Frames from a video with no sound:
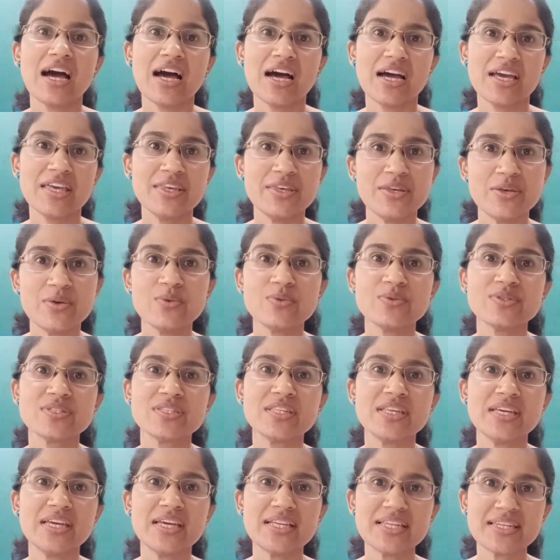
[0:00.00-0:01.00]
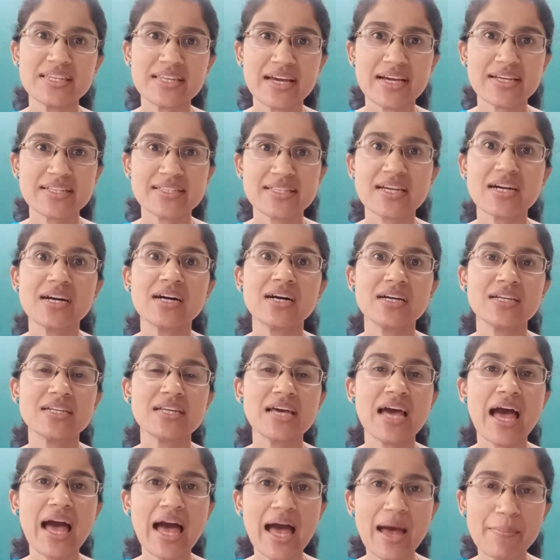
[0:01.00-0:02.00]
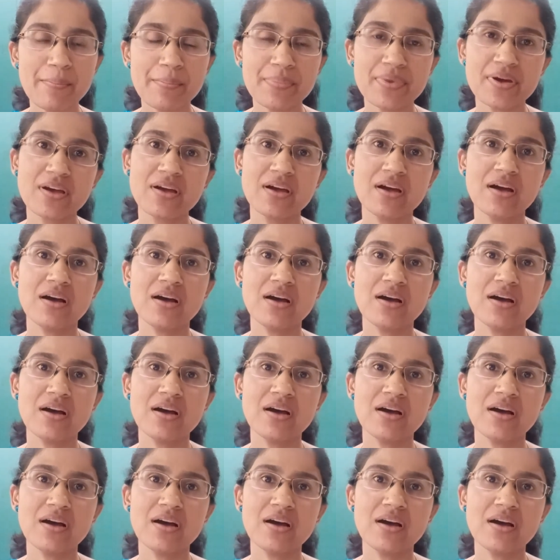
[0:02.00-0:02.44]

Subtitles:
I used the index card app,